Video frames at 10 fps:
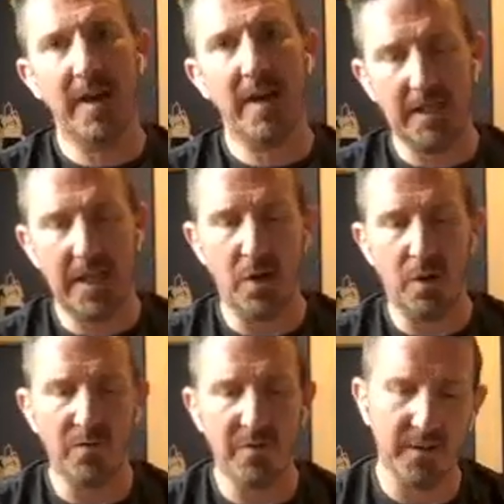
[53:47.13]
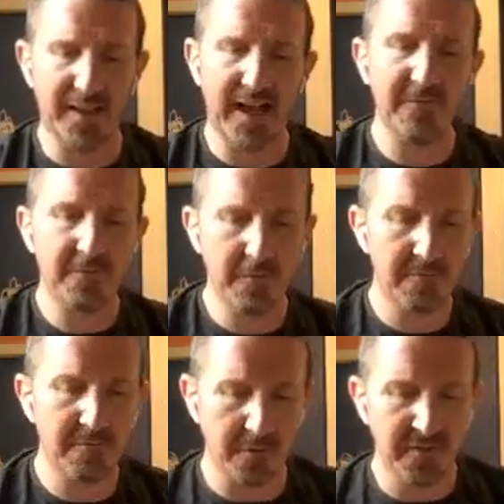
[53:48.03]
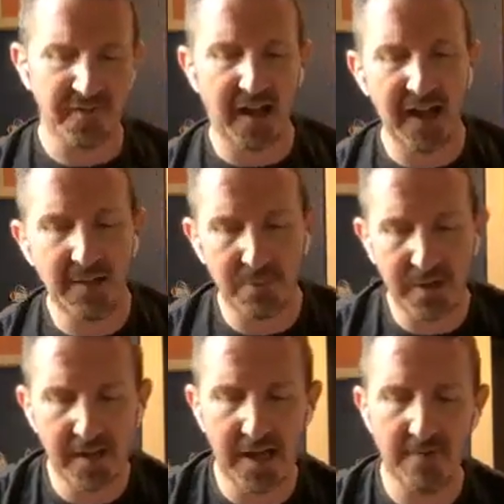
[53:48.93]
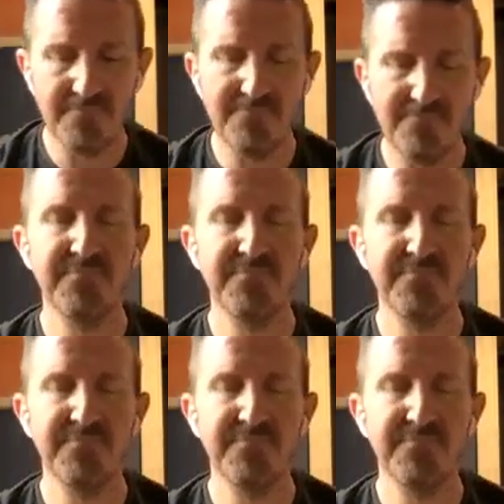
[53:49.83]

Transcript: right leg over left for the first side. Breathe in.